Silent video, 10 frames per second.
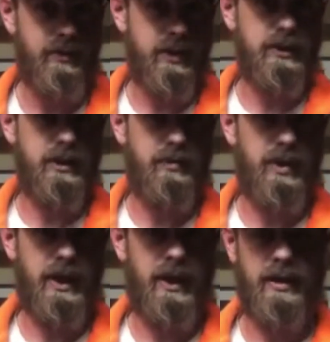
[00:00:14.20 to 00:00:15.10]
originally
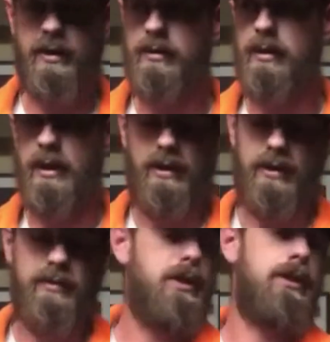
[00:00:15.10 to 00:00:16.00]
planned. I
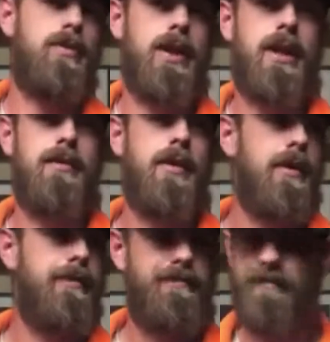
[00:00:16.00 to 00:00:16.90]
originally planned, you know what,